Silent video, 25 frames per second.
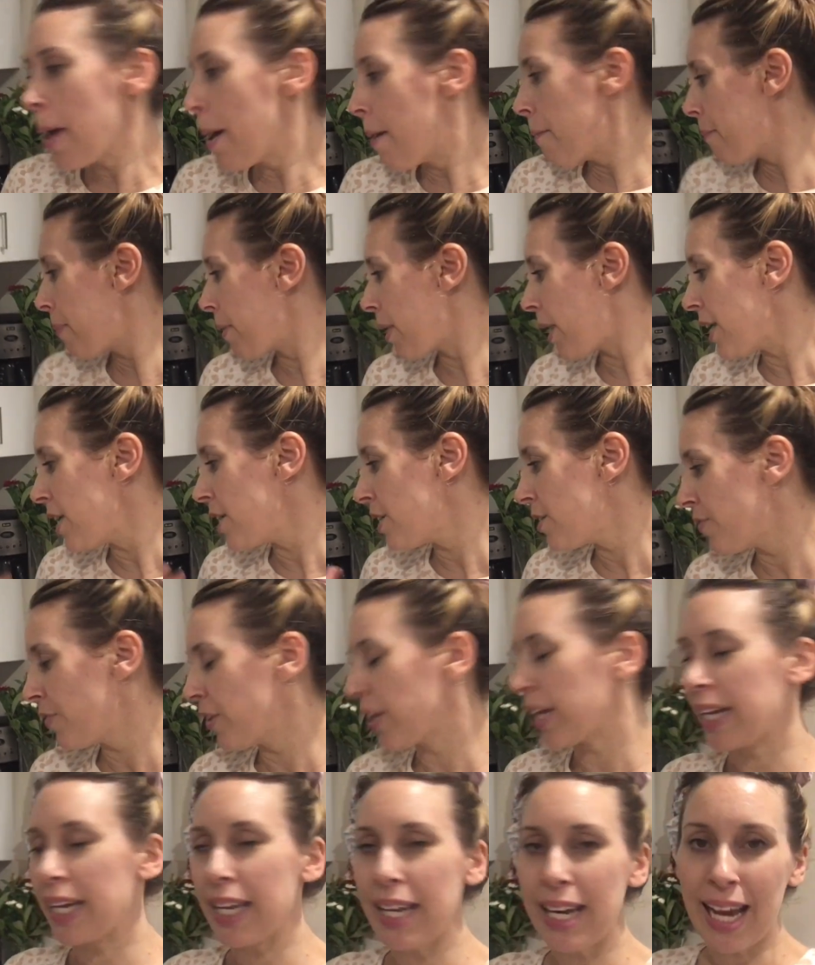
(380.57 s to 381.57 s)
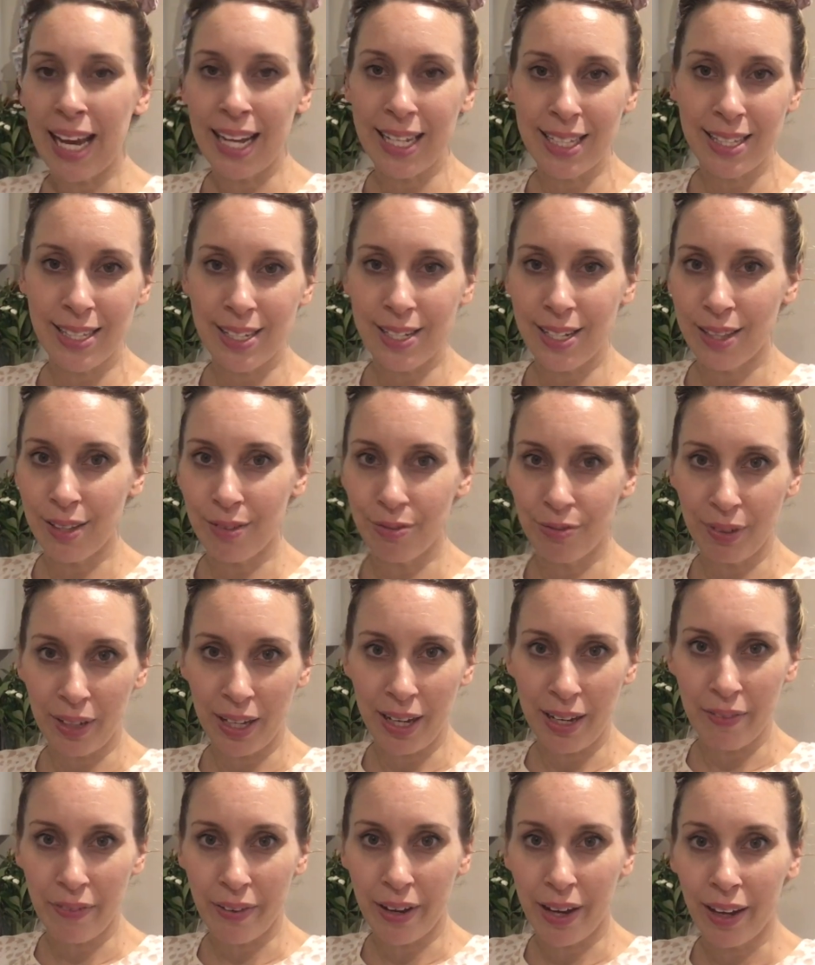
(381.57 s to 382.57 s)
But I just feel like it adds to the
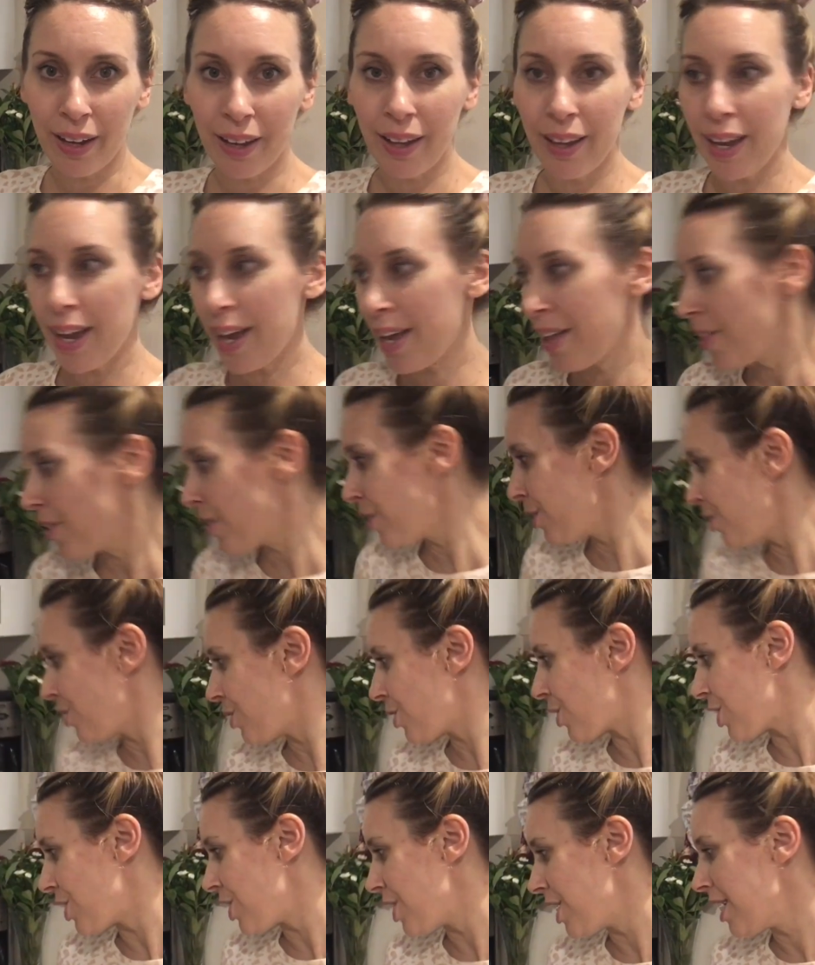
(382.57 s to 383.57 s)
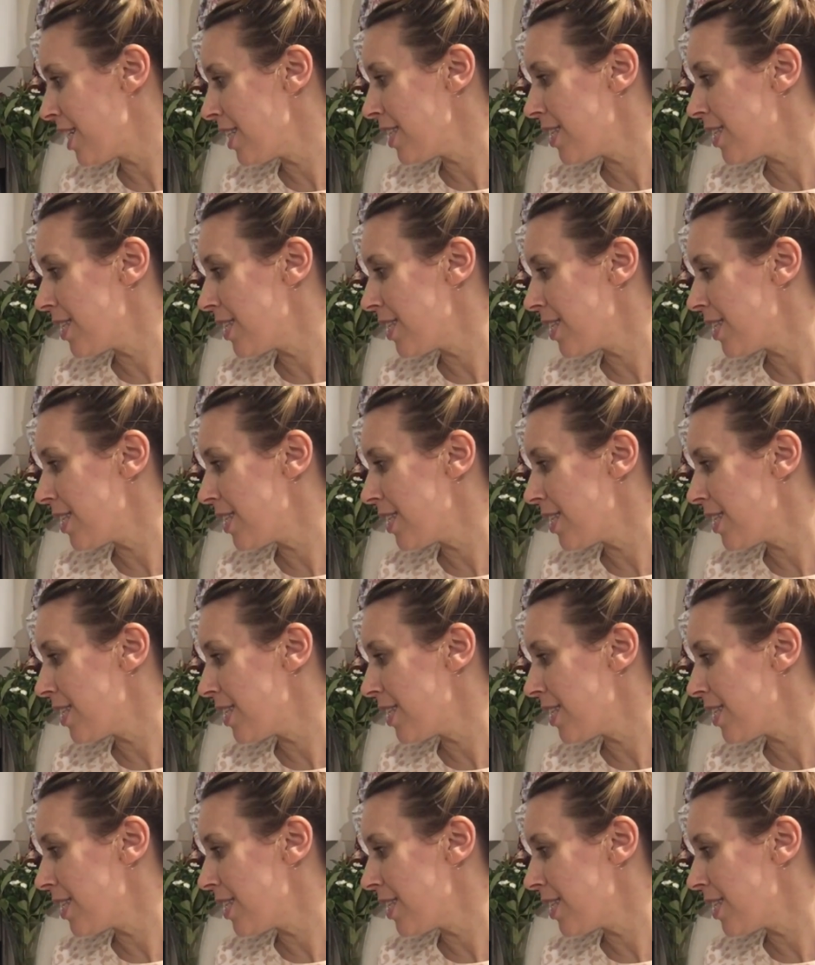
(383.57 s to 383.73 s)
flavour and the nutrition.